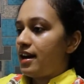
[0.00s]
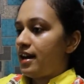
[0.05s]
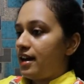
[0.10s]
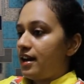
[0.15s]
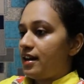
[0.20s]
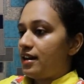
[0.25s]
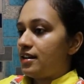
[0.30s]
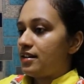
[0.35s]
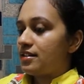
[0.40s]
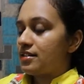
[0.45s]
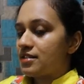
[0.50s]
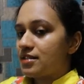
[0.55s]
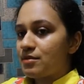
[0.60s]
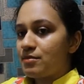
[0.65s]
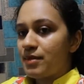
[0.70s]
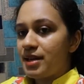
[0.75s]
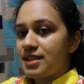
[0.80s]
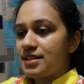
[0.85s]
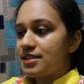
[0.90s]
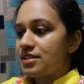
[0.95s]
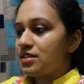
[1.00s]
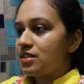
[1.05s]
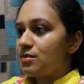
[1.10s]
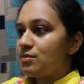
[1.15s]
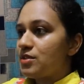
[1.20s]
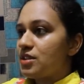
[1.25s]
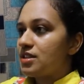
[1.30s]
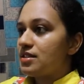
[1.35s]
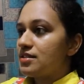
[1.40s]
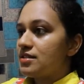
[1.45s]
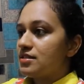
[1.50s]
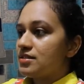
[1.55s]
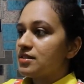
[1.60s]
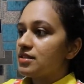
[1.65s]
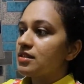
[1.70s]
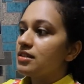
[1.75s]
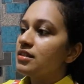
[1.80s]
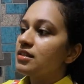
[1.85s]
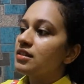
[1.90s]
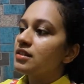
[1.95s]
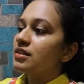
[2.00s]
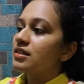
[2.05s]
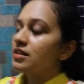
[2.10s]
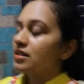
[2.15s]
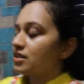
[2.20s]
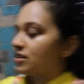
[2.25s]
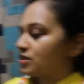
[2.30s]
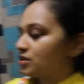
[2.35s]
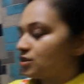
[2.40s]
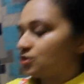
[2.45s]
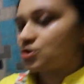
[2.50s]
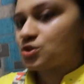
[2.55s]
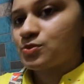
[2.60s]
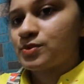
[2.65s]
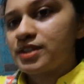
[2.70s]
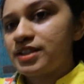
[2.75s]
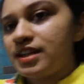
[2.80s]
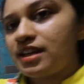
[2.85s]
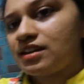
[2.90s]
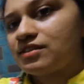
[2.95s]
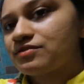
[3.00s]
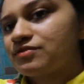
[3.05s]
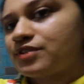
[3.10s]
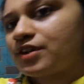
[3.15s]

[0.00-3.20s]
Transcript: And my script is usually in